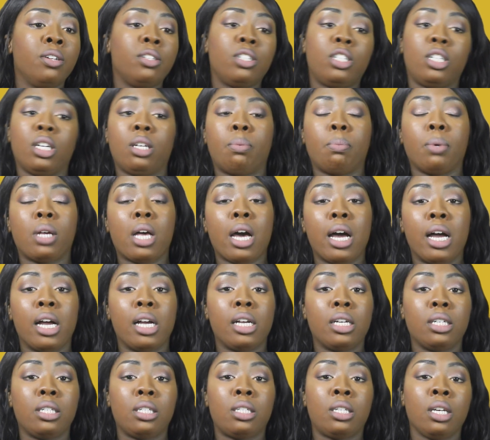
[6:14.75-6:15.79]
just
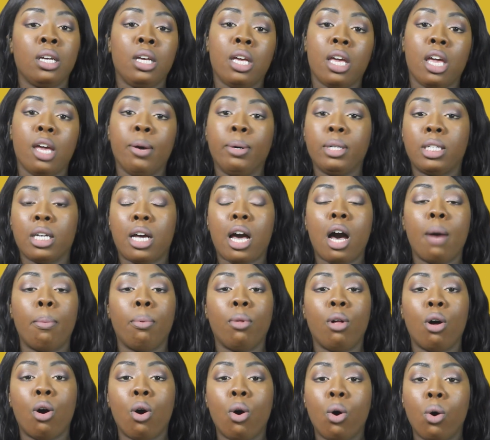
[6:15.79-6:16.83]
because it was a
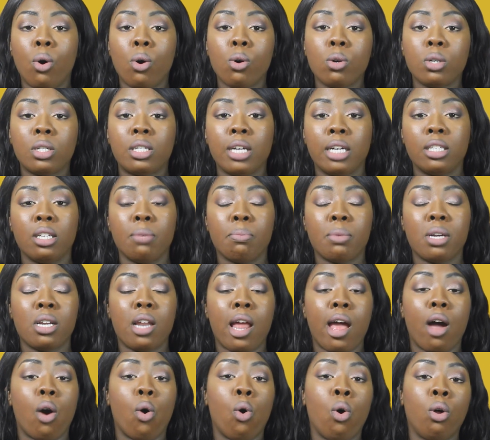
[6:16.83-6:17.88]
couple of holes doesn't mean
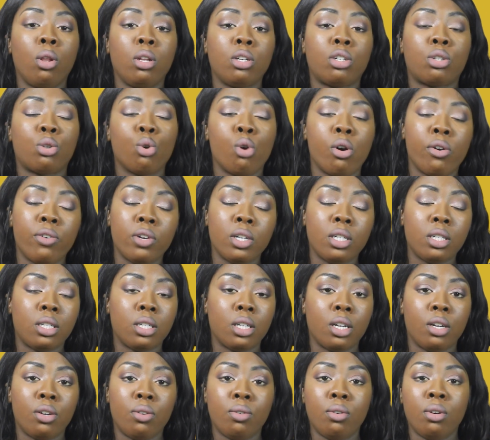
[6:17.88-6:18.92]
that all the stories
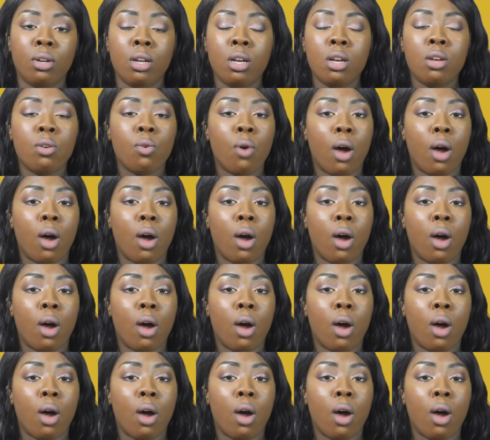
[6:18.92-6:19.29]
and